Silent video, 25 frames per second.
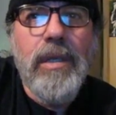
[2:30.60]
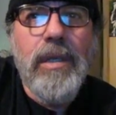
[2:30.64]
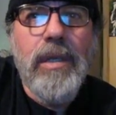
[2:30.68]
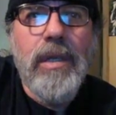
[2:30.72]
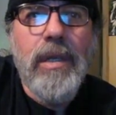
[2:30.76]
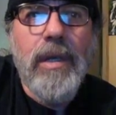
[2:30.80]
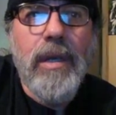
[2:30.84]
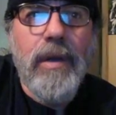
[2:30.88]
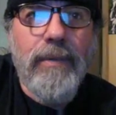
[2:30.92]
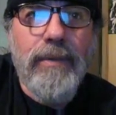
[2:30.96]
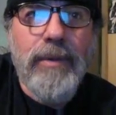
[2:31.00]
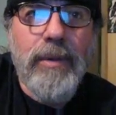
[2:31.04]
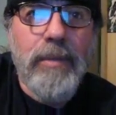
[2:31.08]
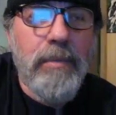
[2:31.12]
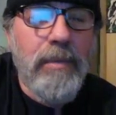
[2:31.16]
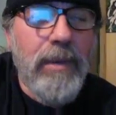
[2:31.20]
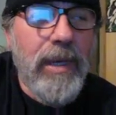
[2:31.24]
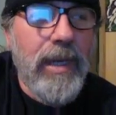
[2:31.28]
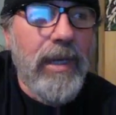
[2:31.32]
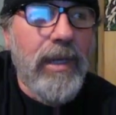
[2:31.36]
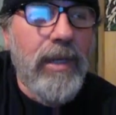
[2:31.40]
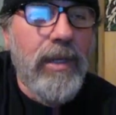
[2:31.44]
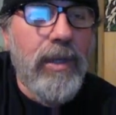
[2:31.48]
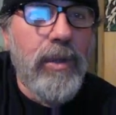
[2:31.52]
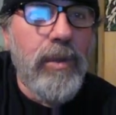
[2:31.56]
of the
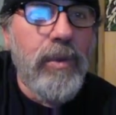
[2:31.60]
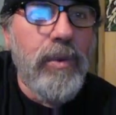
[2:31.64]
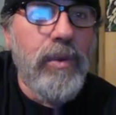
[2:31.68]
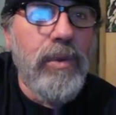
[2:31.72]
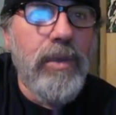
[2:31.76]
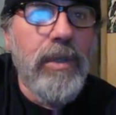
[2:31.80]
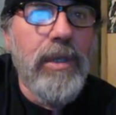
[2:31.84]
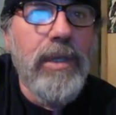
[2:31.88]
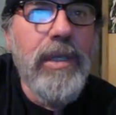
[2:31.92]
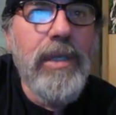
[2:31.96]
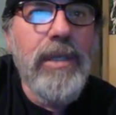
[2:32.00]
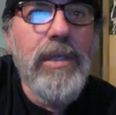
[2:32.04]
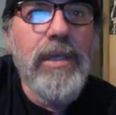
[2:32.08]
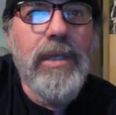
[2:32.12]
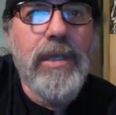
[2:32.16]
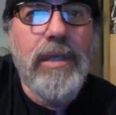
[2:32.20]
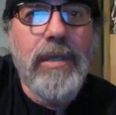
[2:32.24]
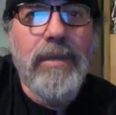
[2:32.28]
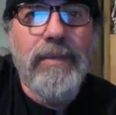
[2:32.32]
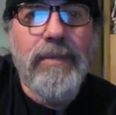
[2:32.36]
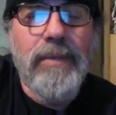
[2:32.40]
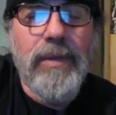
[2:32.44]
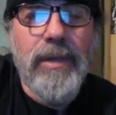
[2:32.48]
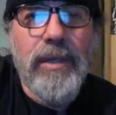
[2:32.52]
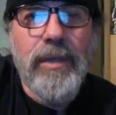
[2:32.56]
man who leased
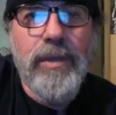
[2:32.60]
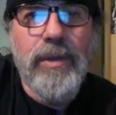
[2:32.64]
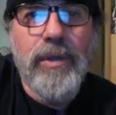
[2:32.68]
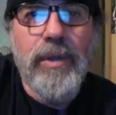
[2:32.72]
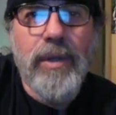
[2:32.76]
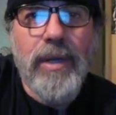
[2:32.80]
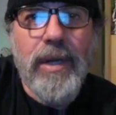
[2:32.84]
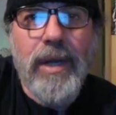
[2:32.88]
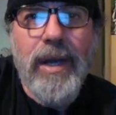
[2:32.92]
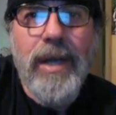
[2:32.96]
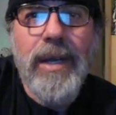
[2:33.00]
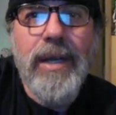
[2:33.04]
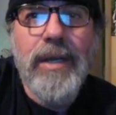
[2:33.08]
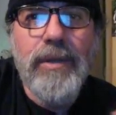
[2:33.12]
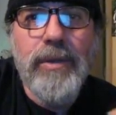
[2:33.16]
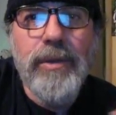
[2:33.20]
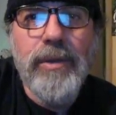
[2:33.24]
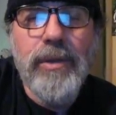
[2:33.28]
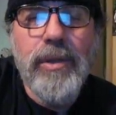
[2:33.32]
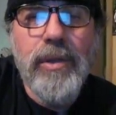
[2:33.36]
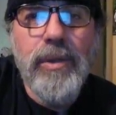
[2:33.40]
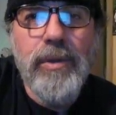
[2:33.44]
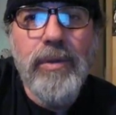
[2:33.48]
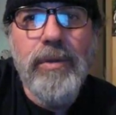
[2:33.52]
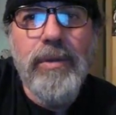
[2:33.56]
the vineyard out
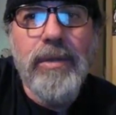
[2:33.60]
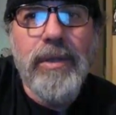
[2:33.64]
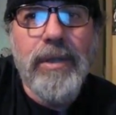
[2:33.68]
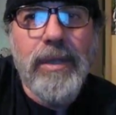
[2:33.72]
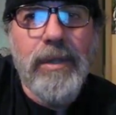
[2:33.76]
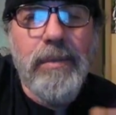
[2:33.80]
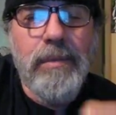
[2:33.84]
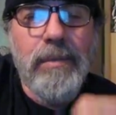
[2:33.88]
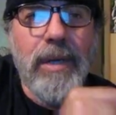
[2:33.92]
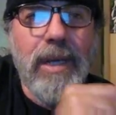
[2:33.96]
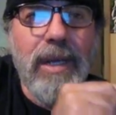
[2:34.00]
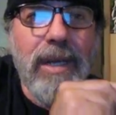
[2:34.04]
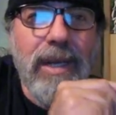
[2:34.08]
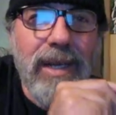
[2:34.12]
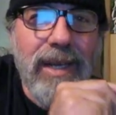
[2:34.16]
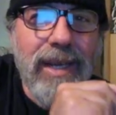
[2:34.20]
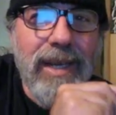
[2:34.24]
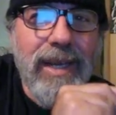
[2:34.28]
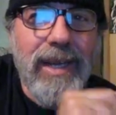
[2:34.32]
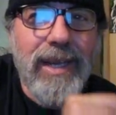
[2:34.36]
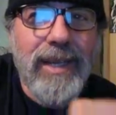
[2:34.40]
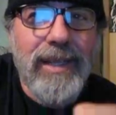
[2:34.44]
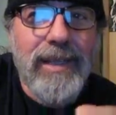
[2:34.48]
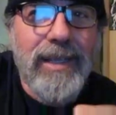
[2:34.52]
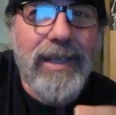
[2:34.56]
to them,
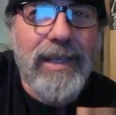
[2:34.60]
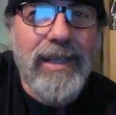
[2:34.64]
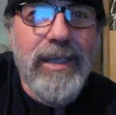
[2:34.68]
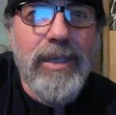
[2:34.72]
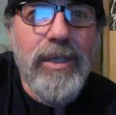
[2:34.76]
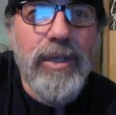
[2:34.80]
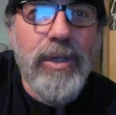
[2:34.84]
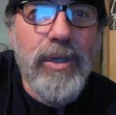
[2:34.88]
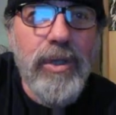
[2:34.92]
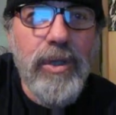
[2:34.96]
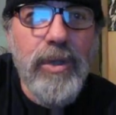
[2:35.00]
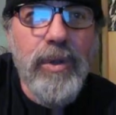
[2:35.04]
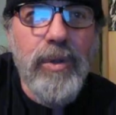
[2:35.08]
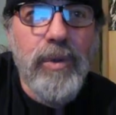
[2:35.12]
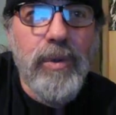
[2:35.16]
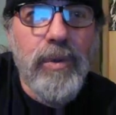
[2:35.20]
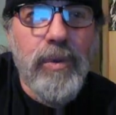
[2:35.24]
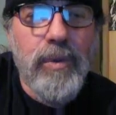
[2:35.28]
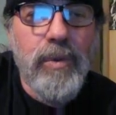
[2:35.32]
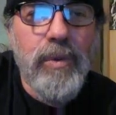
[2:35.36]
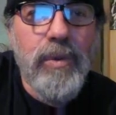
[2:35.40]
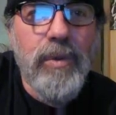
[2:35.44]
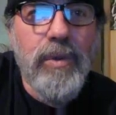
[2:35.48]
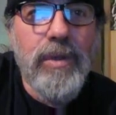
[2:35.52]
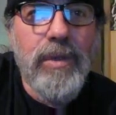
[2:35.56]
and they
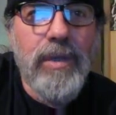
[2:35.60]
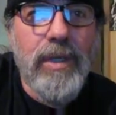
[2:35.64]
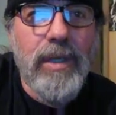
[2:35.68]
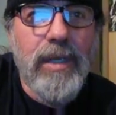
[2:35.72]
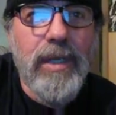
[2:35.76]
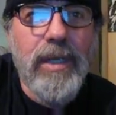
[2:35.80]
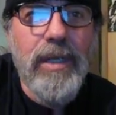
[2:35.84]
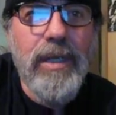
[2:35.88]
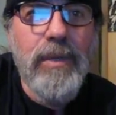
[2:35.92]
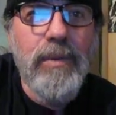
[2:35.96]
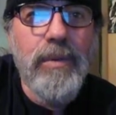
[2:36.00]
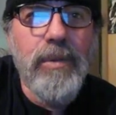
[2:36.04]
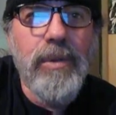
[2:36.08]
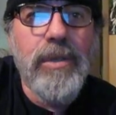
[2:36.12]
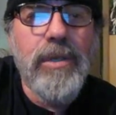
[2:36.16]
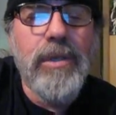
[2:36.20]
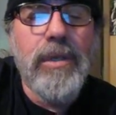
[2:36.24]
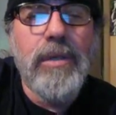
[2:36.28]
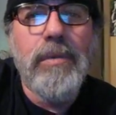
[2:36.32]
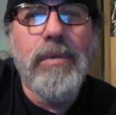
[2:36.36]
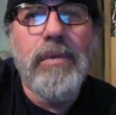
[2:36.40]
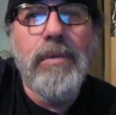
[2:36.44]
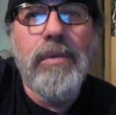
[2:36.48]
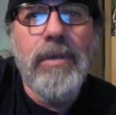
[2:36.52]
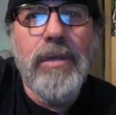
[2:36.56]
knew that he was
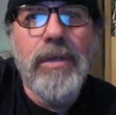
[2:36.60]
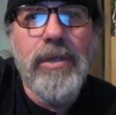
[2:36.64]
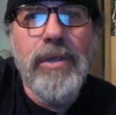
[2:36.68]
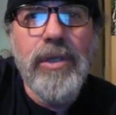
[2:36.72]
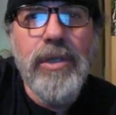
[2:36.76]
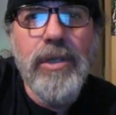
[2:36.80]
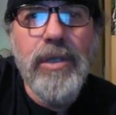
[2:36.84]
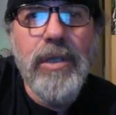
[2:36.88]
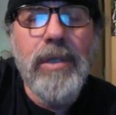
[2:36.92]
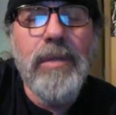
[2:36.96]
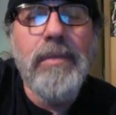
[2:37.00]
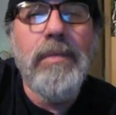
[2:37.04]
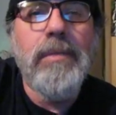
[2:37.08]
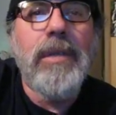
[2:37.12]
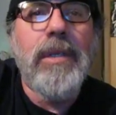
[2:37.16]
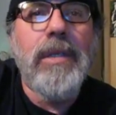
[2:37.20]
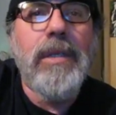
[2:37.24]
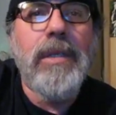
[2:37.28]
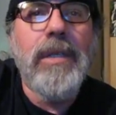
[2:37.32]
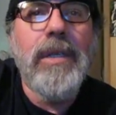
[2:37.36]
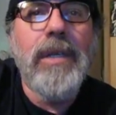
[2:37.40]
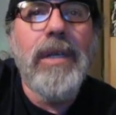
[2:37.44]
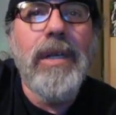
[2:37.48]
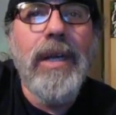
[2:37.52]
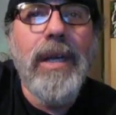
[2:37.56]
the legitimate
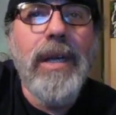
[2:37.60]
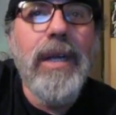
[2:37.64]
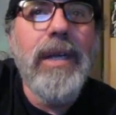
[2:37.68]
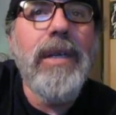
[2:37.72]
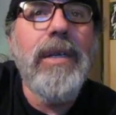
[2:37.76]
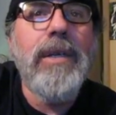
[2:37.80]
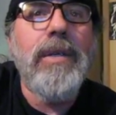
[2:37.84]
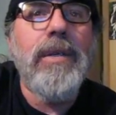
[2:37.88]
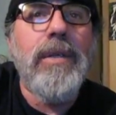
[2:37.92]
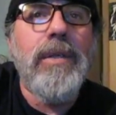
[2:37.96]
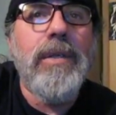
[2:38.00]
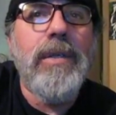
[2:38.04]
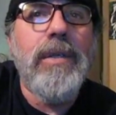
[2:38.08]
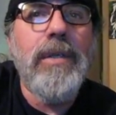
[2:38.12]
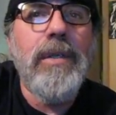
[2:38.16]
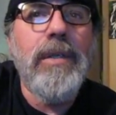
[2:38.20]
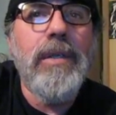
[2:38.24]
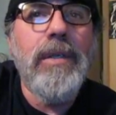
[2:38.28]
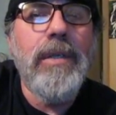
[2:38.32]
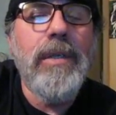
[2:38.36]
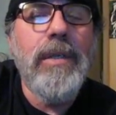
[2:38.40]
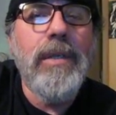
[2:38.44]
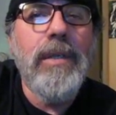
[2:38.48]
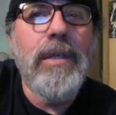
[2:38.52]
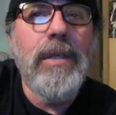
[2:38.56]
heir
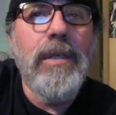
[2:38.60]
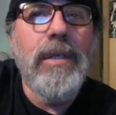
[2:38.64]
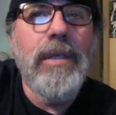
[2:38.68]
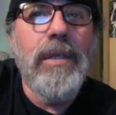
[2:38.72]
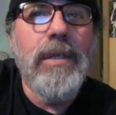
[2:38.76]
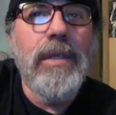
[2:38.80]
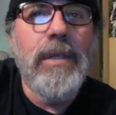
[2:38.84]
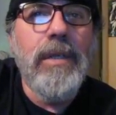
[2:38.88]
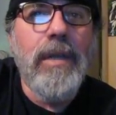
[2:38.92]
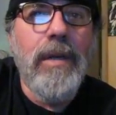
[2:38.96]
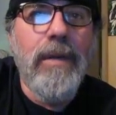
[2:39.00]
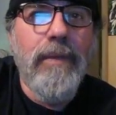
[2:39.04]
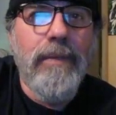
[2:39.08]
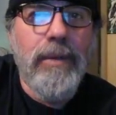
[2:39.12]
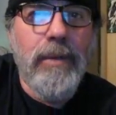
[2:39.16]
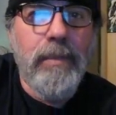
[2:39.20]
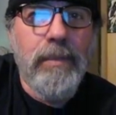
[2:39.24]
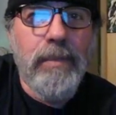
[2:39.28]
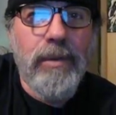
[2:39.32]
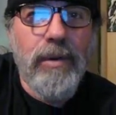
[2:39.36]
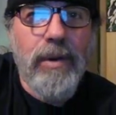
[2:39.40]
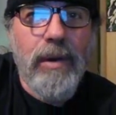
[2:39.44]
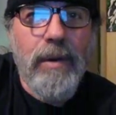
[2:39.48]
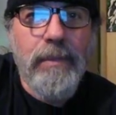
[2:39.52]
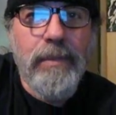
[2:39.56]
of the
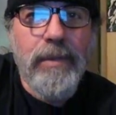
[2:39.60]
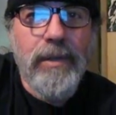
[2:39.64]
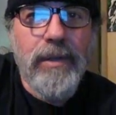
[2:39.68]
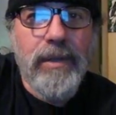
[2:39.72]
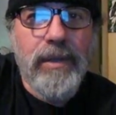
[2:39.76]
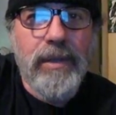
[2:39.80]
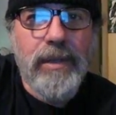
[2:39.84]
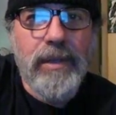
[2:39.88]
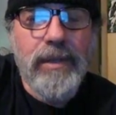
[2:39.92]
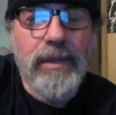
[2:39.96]
property.